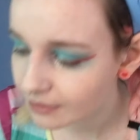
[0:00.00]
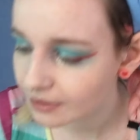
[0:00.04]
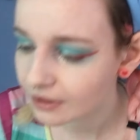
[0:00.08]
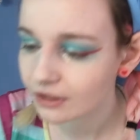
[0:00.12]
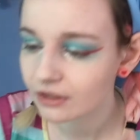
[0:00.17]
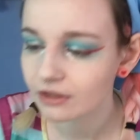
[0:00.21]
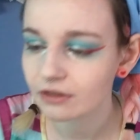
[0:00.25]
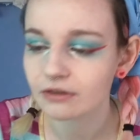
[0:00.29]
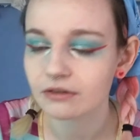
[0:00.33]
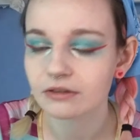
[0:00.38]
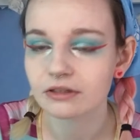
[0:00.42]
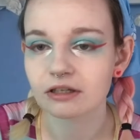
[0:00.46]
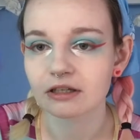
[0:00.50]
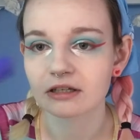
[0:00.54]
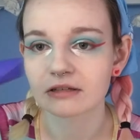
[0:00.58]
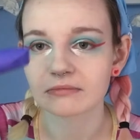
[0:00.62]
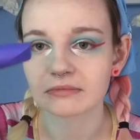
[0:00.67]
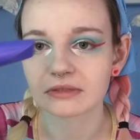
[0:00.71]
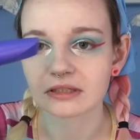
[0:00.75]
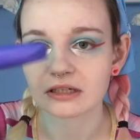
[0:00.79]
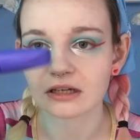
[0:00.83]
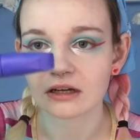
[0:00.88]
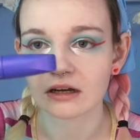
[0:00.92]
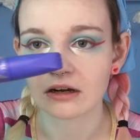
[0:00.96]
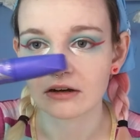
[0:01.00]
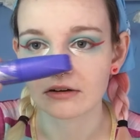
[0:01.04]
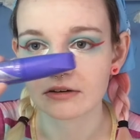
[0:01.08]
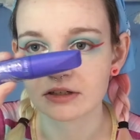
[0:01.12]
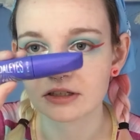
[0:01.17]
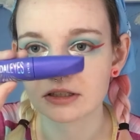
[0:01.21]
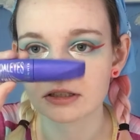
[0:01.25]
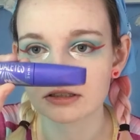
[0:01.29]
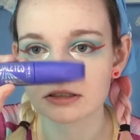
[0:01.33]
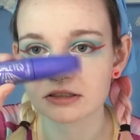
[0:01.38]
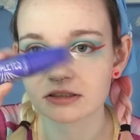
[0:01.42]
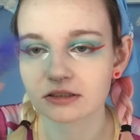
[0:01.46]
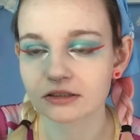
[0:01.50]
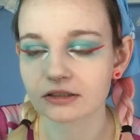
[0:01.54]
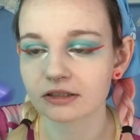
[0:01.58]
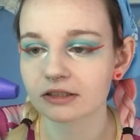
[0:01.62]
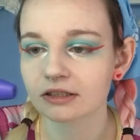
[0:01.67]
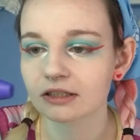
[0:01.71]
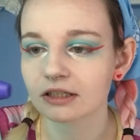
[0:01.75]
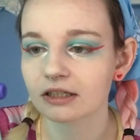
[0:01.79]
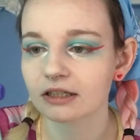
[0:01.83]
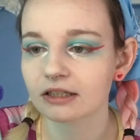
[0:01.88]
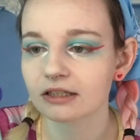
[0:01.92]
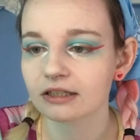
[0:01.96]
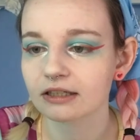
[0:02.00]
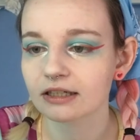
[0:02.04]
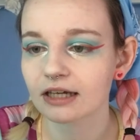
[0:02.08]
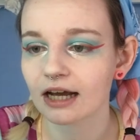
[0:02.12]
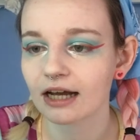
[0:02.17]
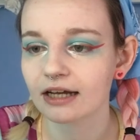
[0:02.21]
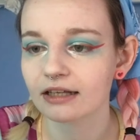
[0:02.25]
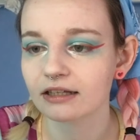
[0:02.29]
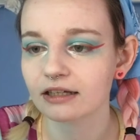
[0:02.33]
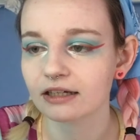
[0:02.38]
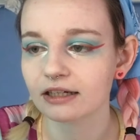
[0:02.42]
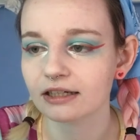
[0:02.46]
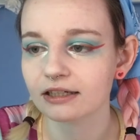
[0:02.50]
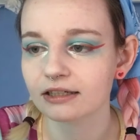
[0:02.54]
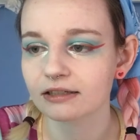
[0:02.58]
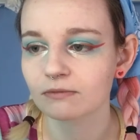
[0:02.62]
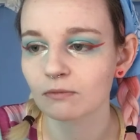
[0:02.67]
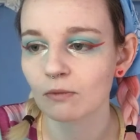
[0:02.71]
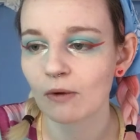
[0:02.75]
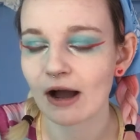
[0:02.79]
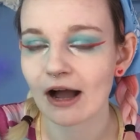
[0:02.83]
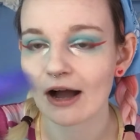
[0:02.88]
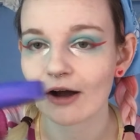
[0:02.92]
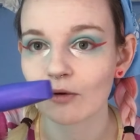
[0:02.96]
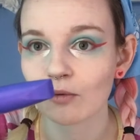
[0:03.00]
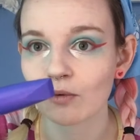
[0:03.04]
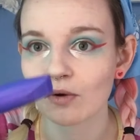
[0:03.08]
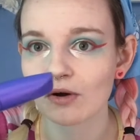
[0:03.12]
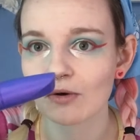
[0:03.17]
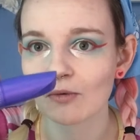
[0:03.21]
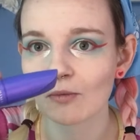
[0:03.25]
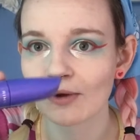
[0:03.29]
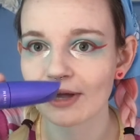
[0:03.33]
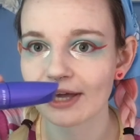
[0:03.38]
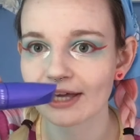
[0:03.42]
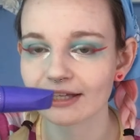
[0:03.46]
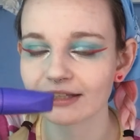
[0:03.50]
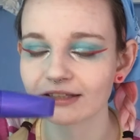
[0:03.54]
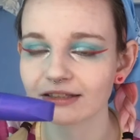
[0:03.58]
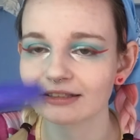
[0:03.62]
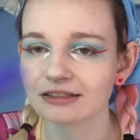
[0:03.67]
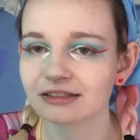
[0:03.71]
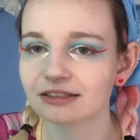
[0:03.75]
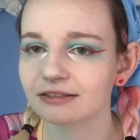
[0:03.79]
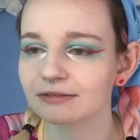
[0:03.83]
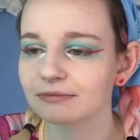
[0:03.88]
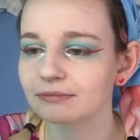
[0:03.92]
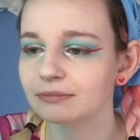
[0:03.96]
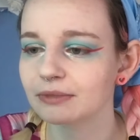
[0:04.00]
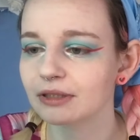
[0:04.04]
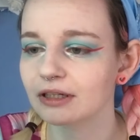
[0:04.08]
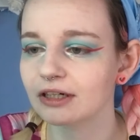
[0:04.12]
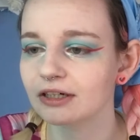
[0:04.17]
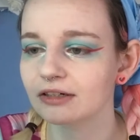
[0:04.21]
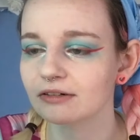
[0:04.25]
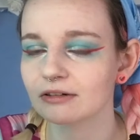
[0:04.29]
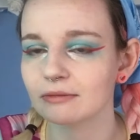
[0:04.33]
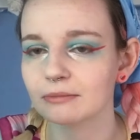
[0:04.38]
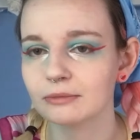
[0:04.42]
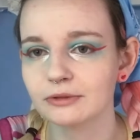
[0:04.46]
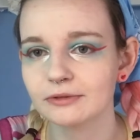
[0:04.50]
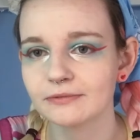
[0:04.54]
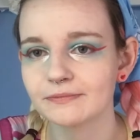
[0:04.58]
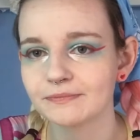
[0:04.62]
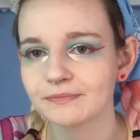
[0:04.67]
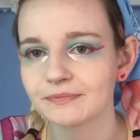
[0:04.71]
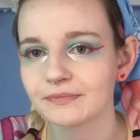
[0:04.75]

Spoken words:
going to use this mascara. It's a Scandalous Wow Wings by Rimmel.